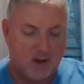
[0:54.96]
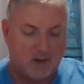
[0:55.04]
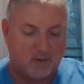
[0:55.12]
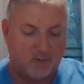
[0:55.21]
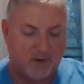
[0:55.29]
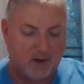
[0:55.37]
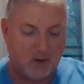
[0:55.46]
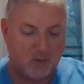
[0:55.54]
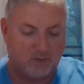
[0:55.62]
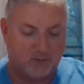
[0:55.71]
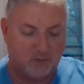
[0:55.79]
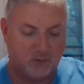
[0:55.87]
if I go
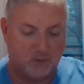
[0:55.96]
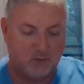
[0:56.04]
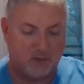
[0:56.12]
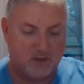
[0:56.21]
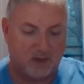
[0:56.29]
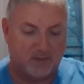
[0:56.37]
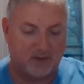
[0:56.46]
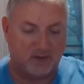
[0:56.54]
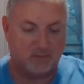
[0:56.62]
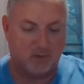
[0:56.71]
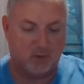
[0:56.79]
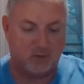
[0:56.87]
to the
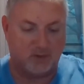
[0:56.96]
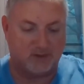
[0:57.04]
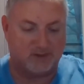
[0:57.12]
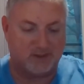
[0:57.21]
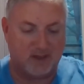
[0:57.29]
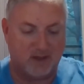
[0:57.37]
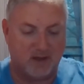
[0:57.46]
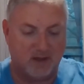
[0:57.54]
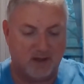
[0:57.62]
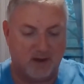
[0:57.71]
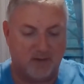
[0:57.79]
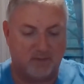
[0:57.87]
elevation mode, you can see,
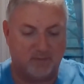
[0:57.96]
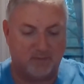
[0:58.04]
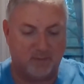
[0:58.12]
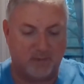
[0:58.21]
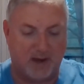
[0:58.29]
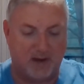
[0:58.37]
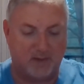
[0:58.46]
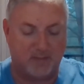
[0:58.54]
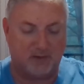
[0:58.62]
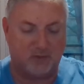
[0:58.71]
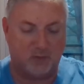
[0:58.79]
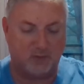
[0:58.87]
yeah, we had
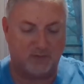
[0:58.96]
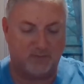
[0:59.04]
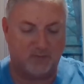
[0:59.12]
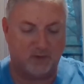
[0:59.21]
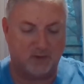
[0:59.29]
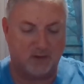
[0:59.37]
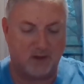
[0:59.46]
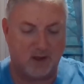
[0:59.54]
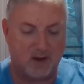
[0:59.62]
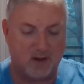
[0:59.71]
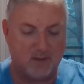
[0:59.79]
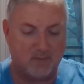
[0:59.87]
about a 200-foot
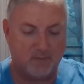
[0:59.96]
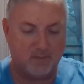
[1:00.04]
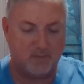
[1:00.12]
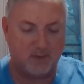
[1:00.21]
climb,